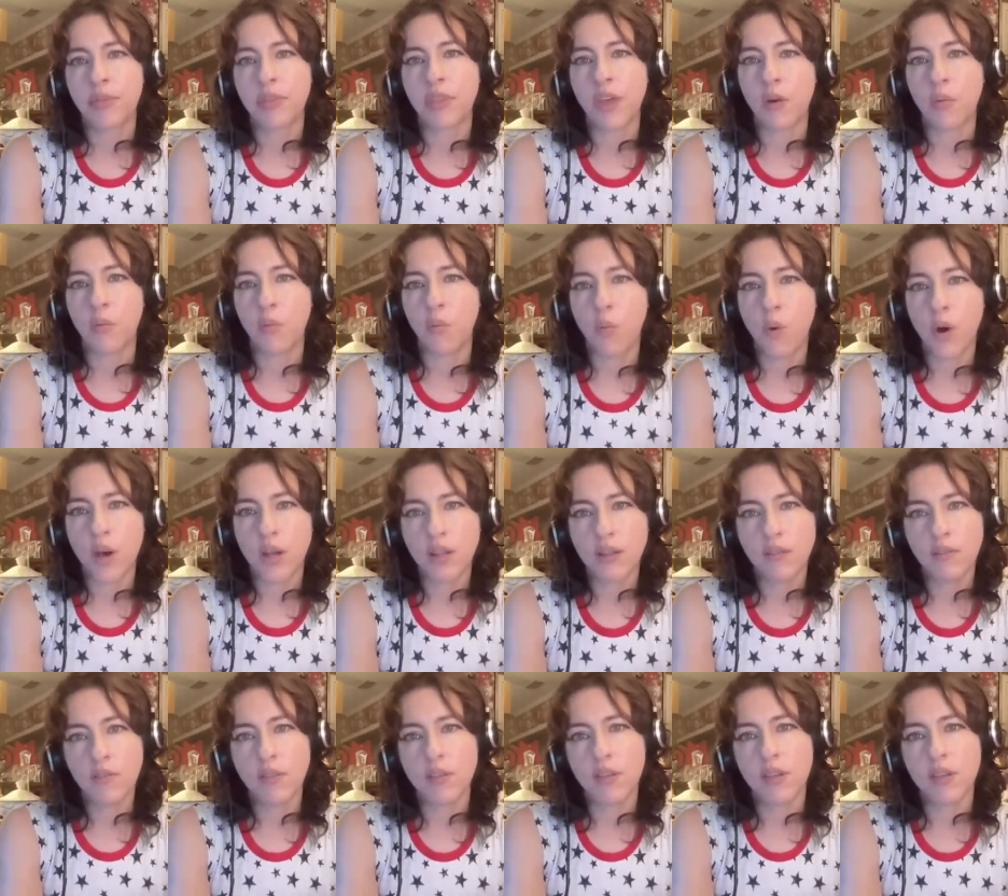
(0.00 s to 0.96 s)
that one
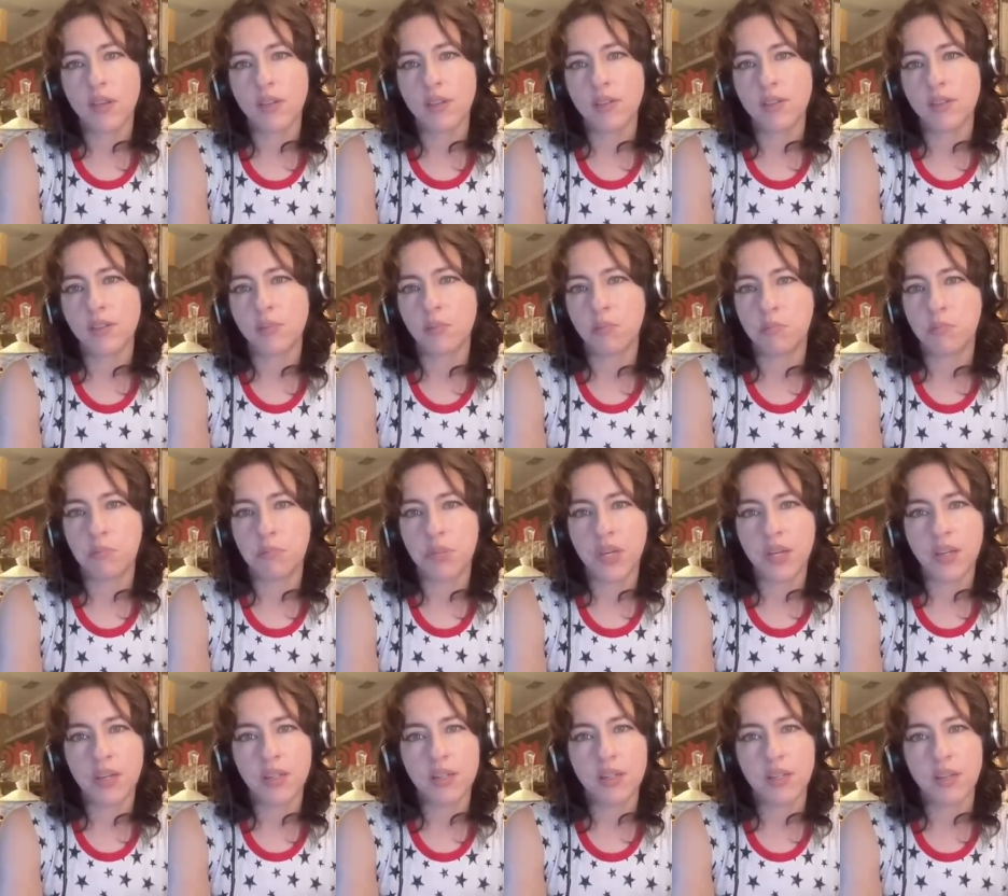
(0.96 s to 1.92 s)
of these
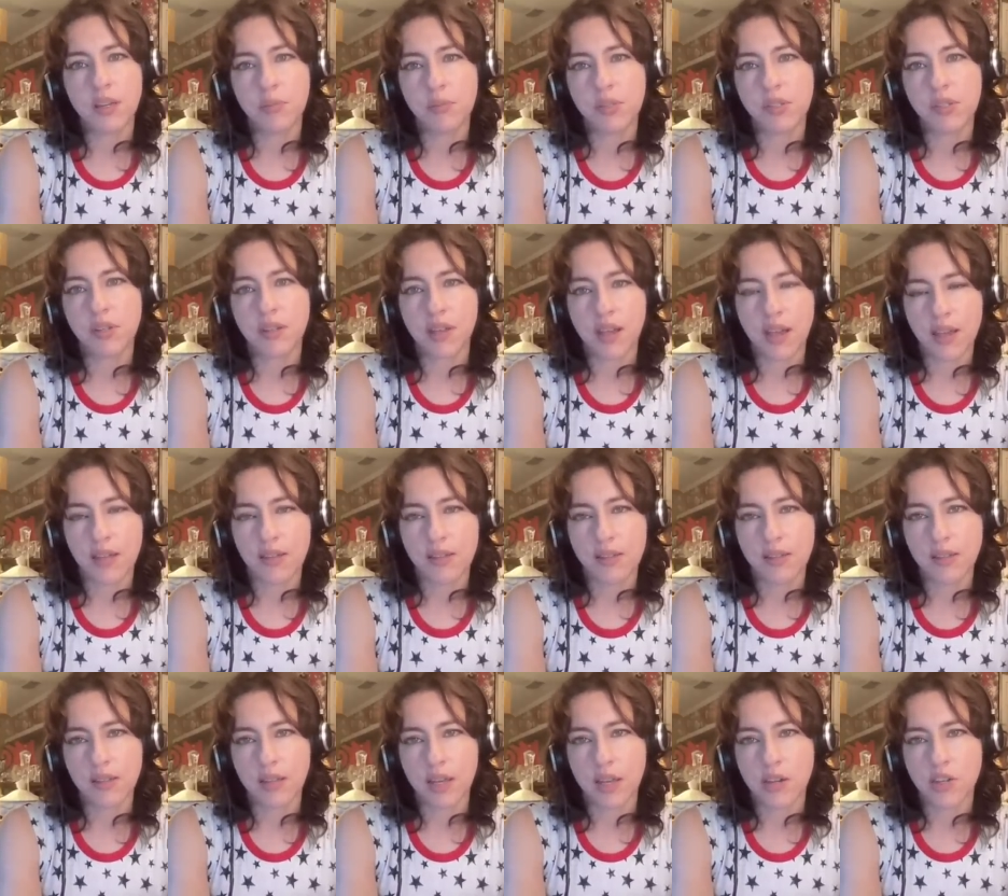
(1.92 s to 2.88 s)
big attempts at
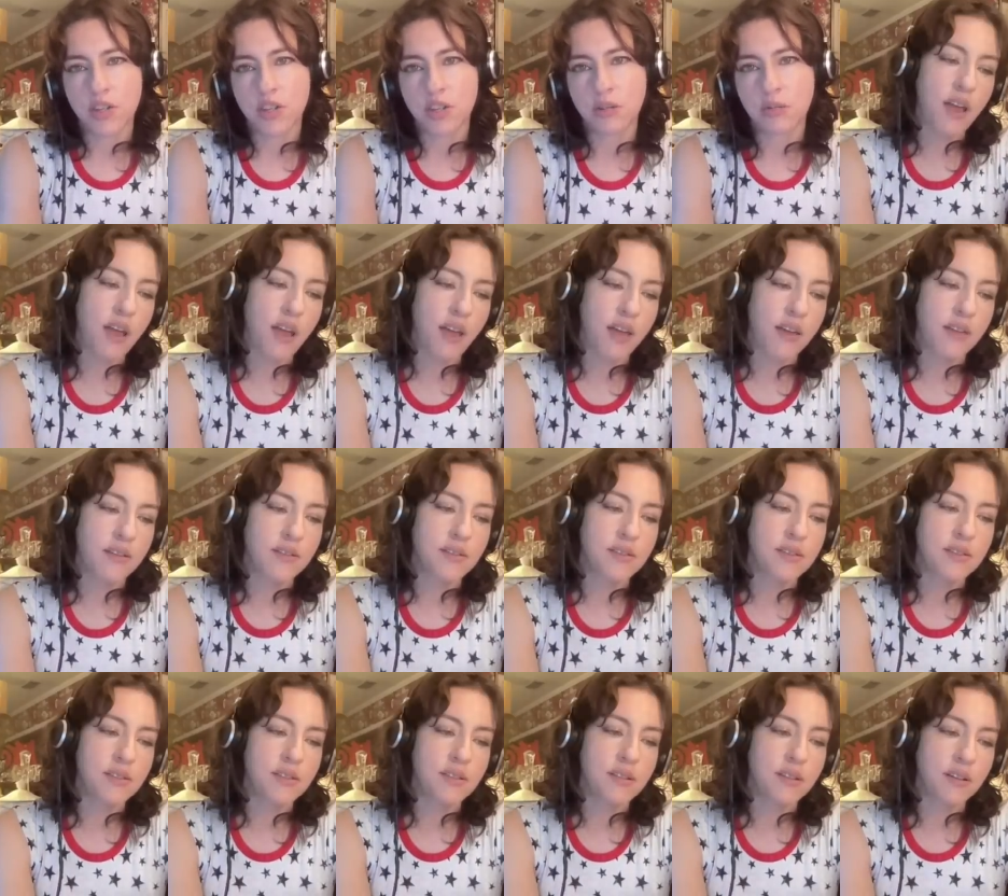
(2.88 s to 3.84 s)
cancellation
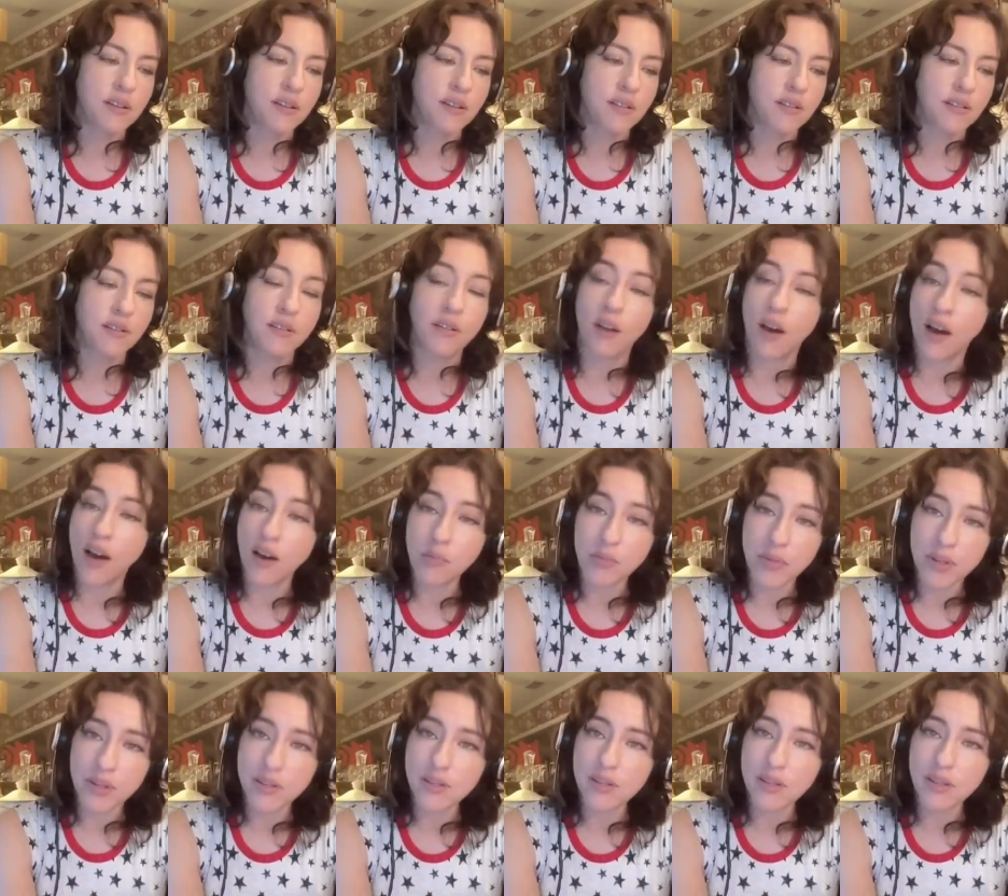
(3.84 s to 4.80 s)
has not
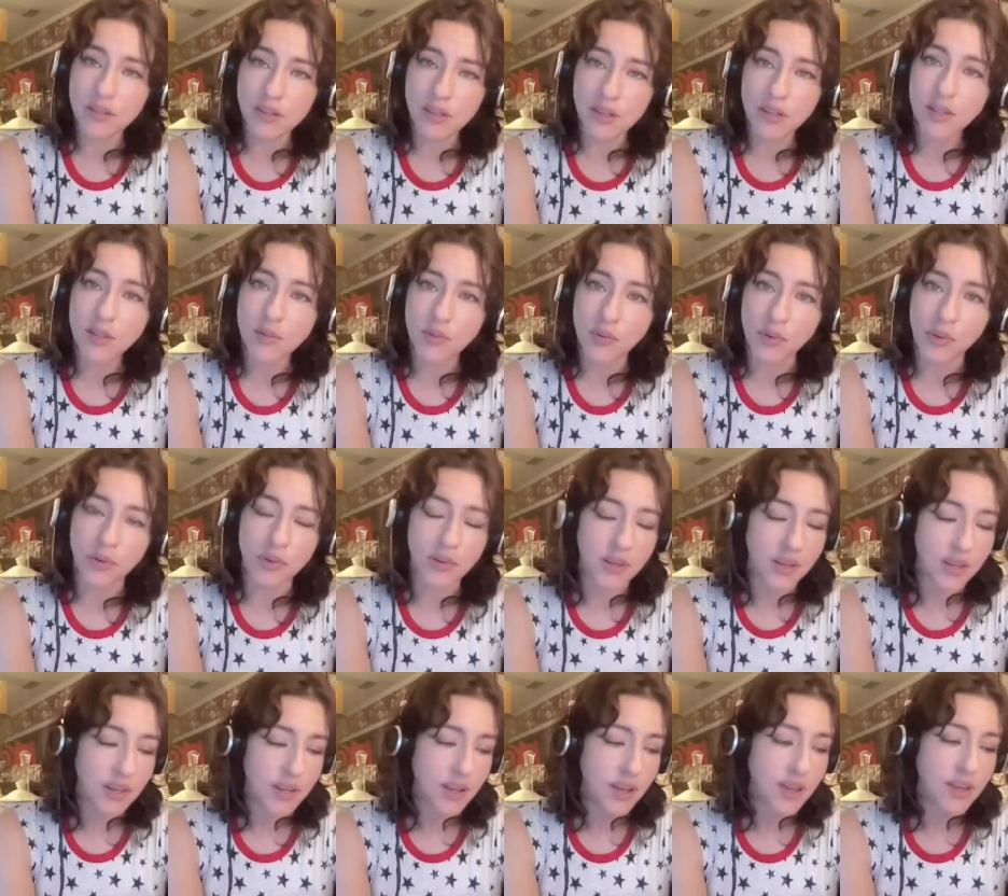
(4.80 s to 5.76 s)
been successful.
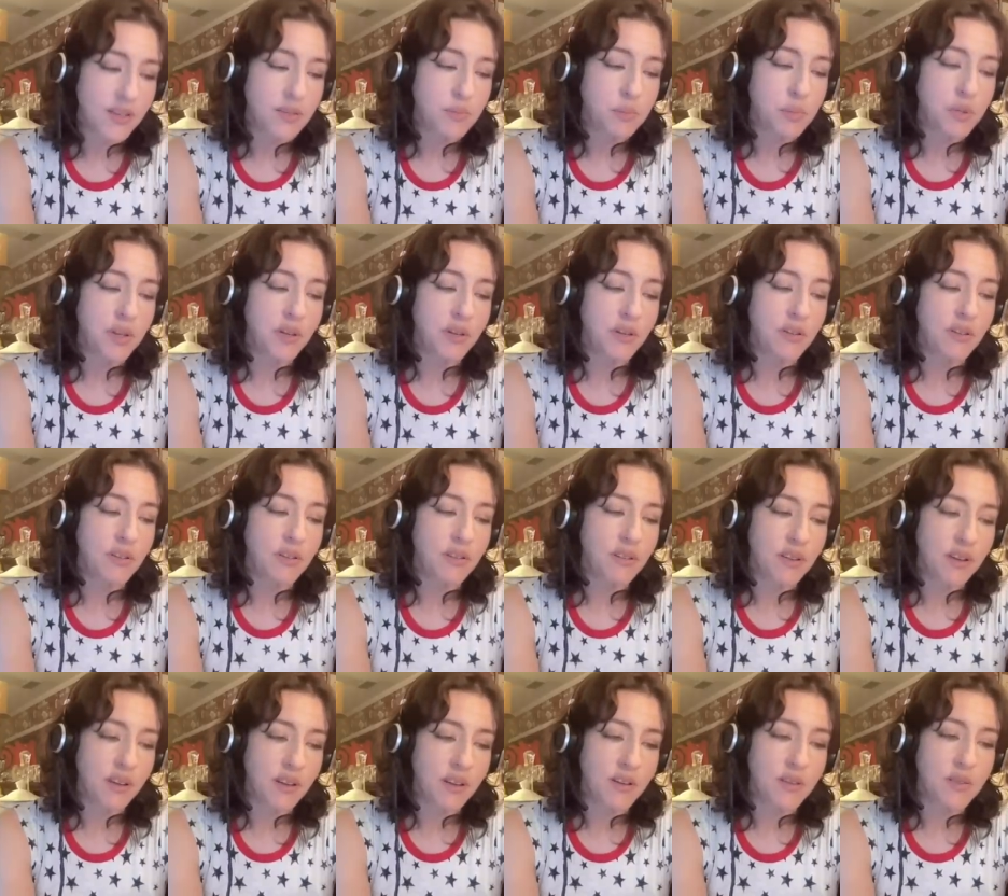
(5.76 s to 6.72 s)
It has been
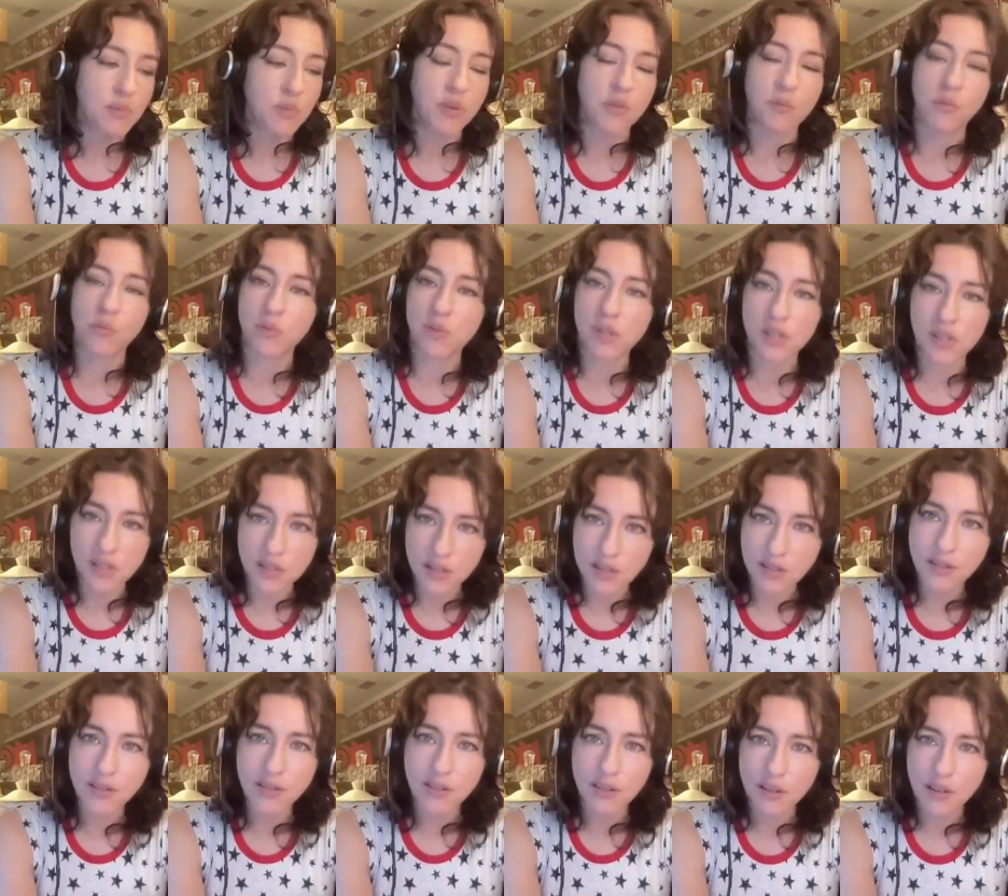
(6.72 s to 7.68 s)
it has been
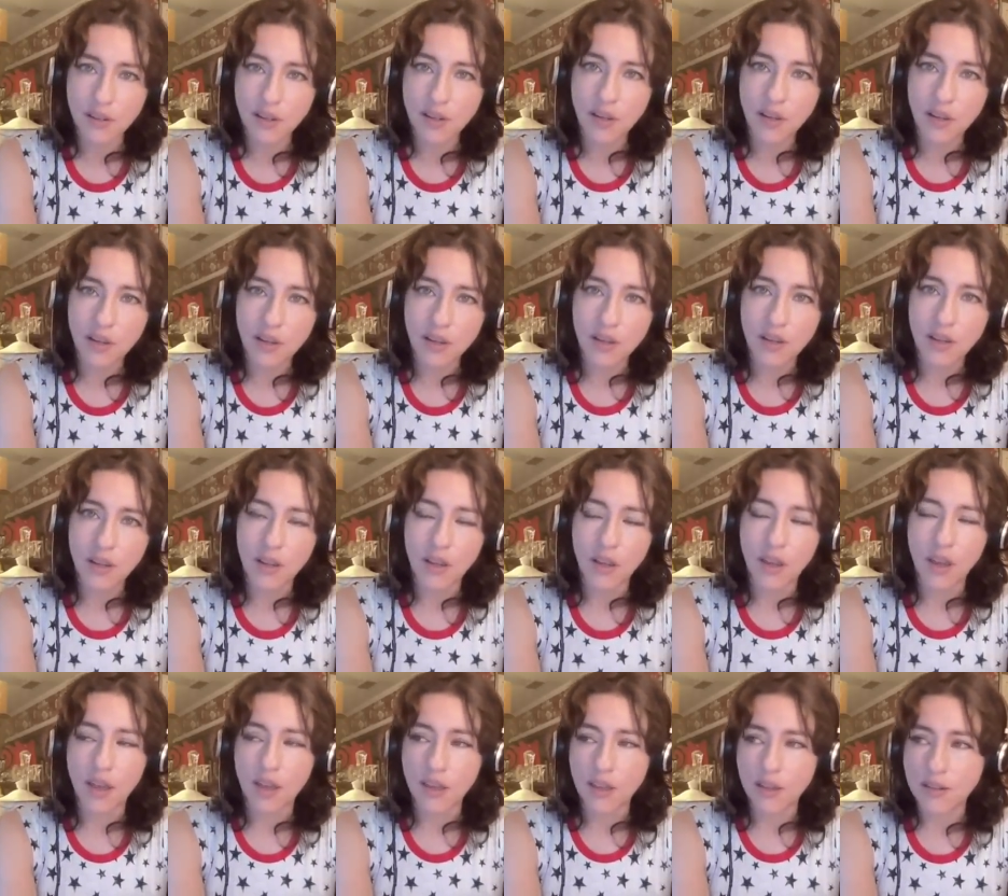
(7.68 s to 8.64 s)
resisted,
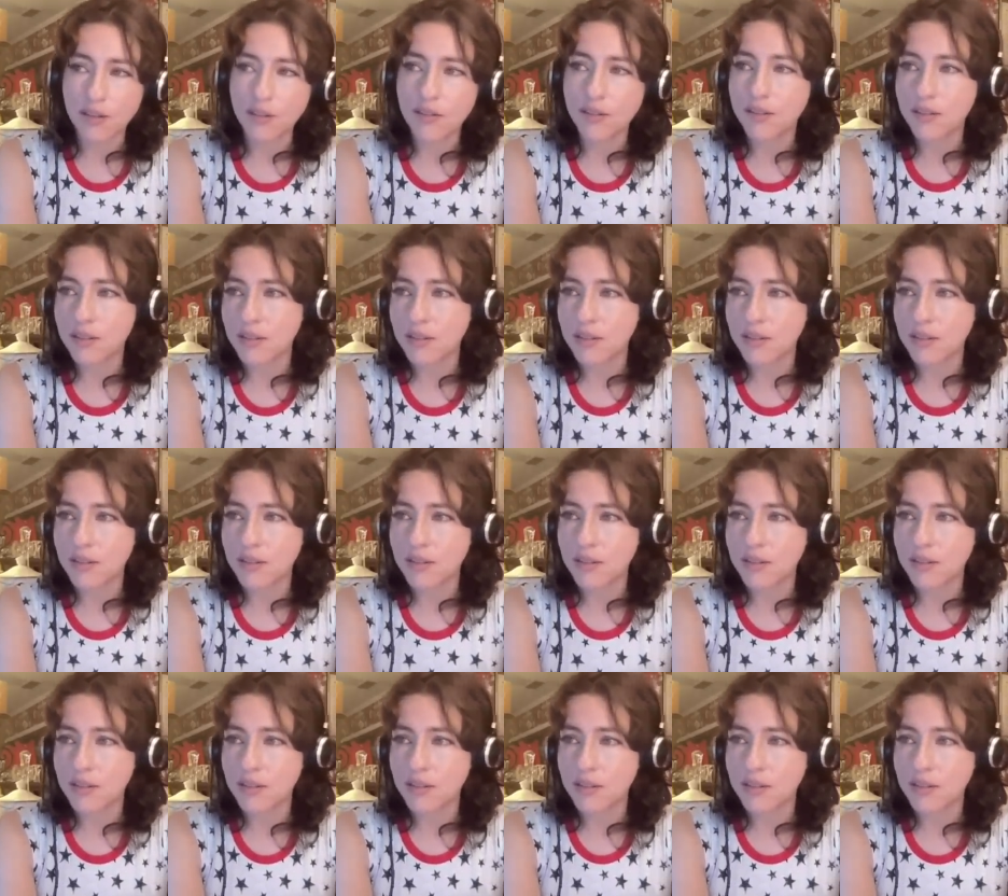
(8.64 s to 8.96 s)
and